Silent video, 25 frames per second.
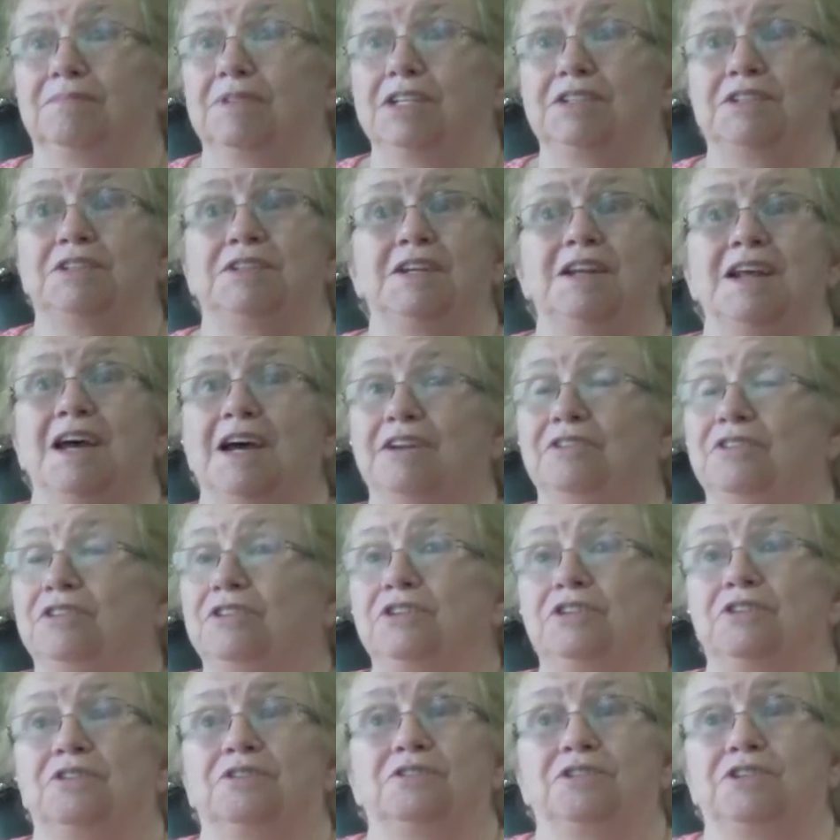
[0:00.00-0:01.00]
It's not
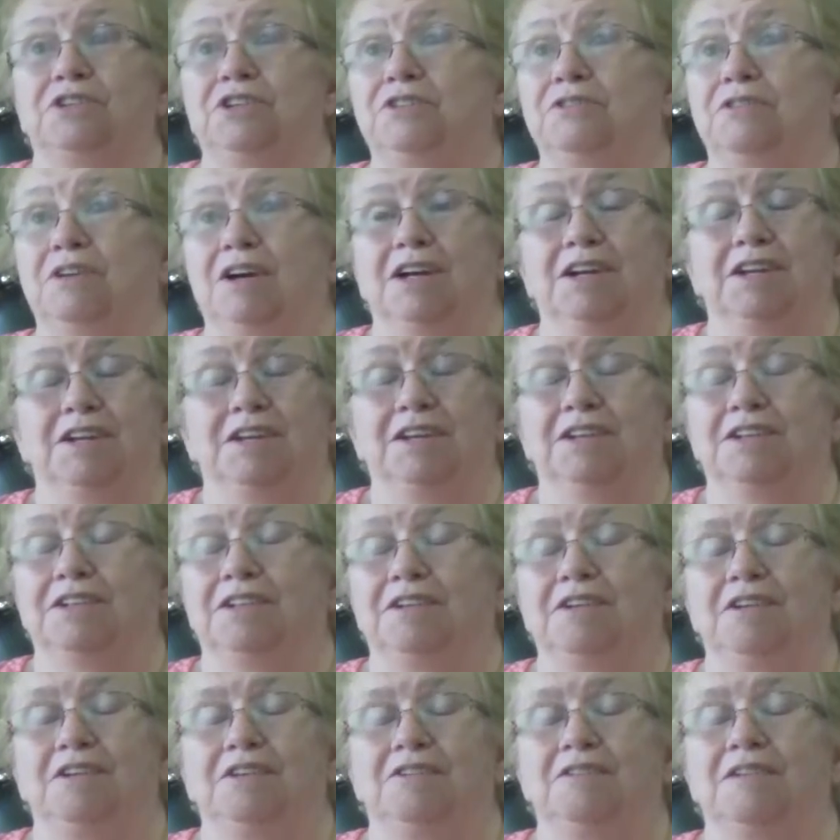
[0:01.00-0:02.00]
going to hurt to try.
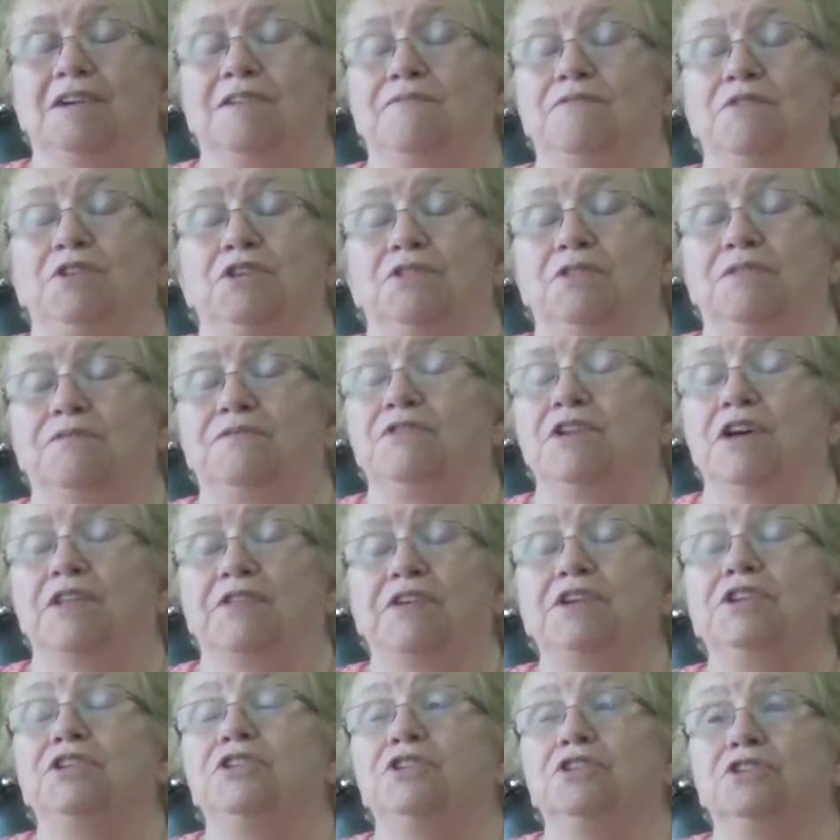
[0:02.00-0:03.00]
You have
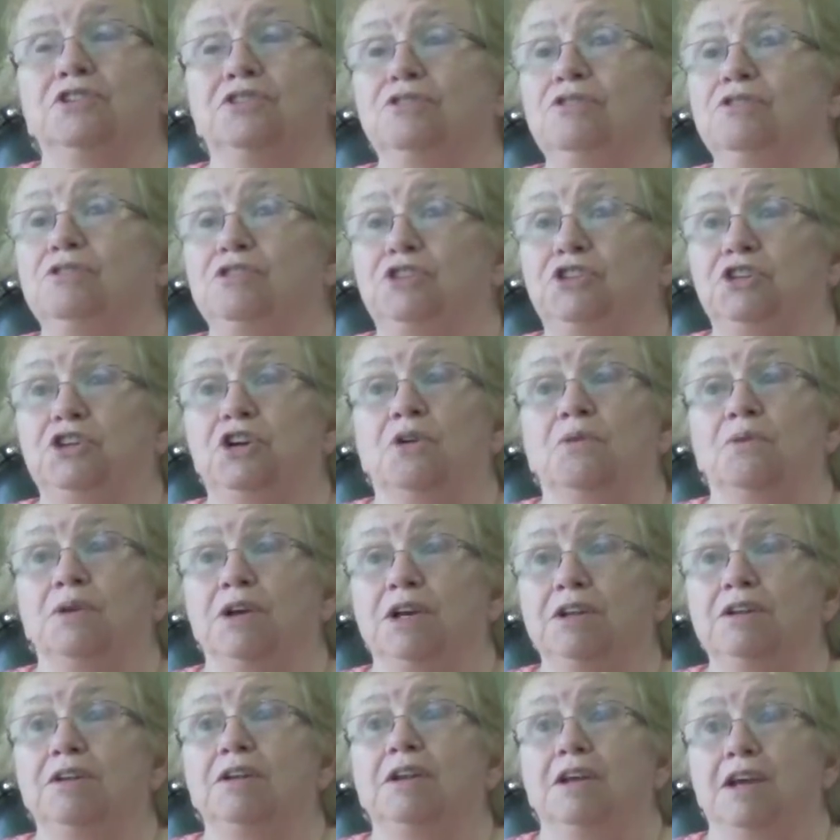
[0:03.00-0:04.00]
nothing to lose to go
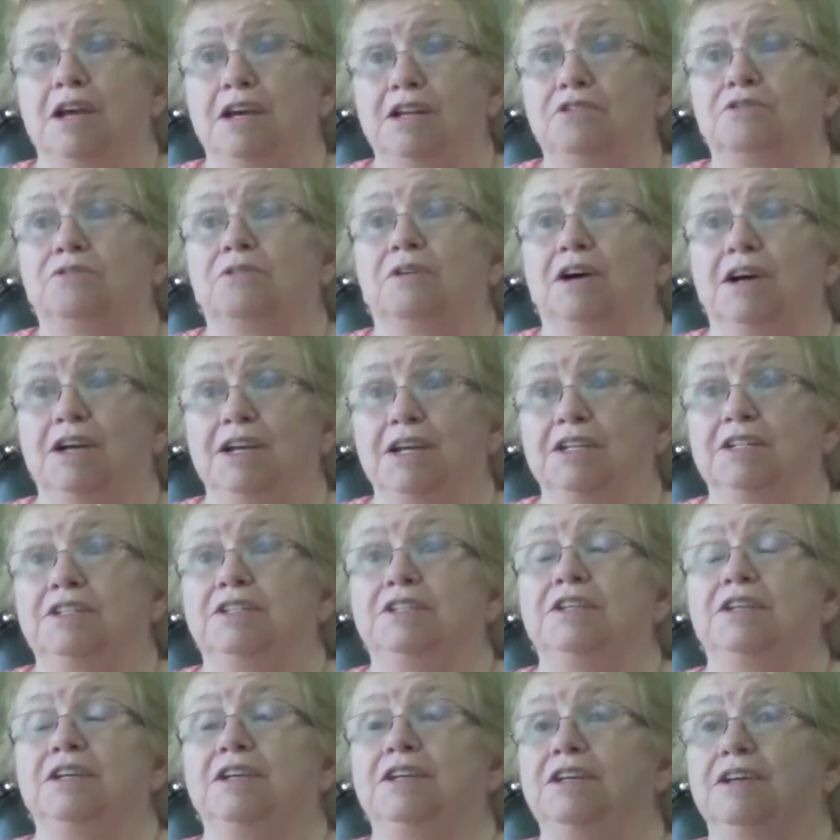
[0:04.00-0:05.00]
in and try
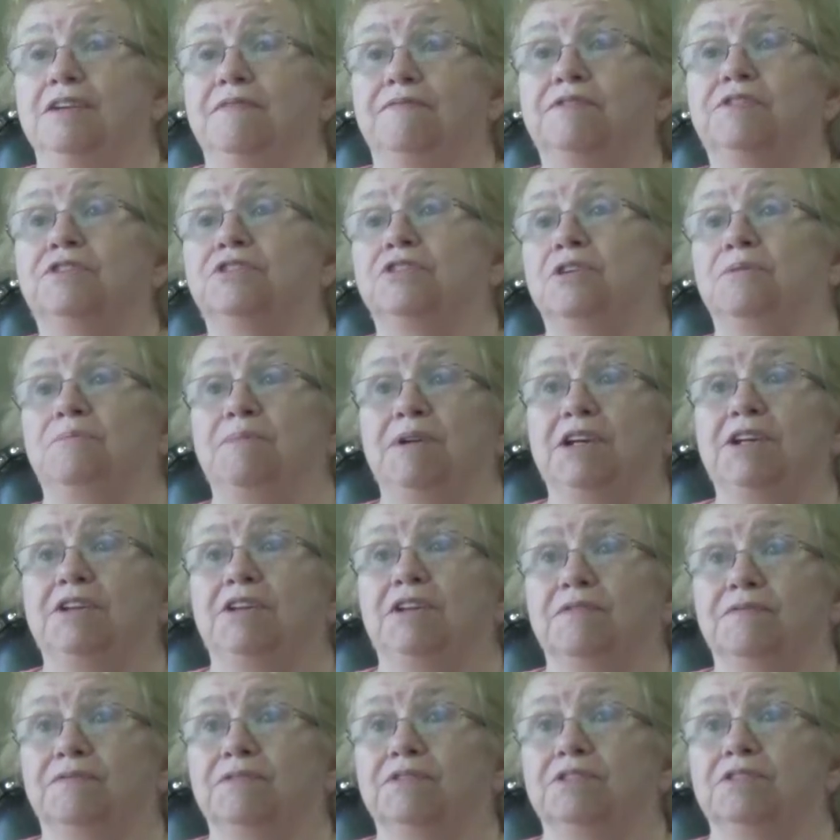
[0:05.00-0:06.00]
and see if it's going to make a
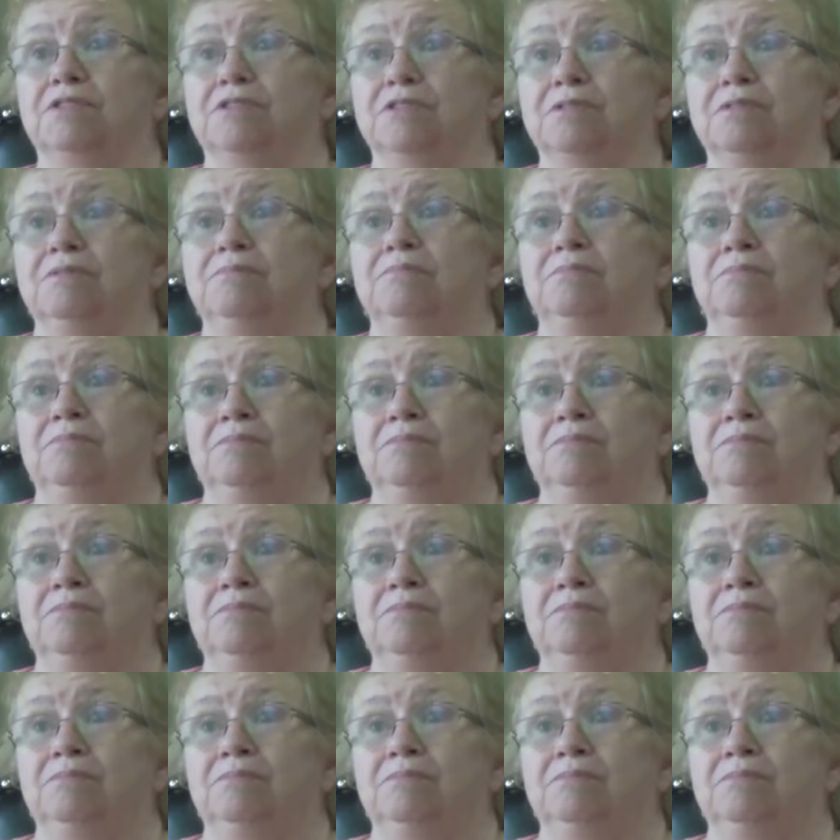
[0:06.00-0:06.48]
difference.